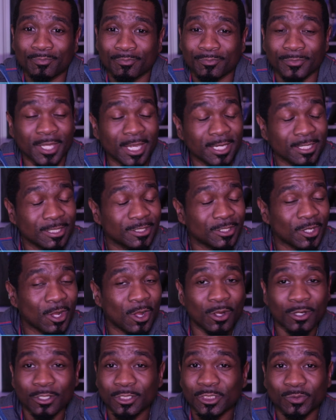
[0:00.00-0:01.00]
That is
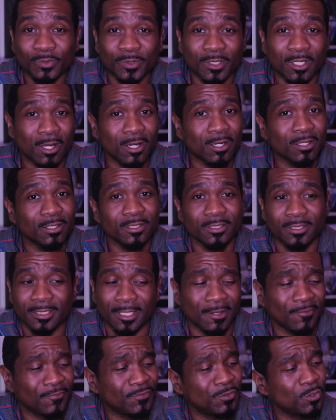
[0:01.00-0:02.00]
all three calls.
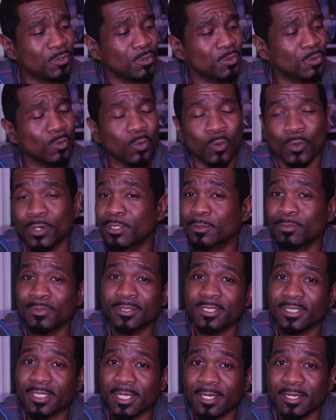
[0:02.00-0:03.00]
If you want to
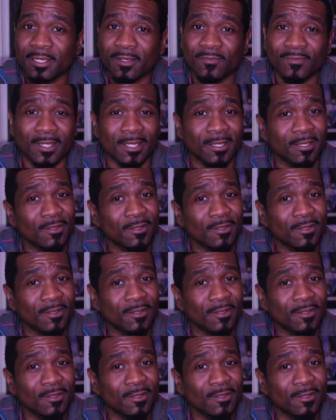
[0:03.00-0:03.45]
be saved,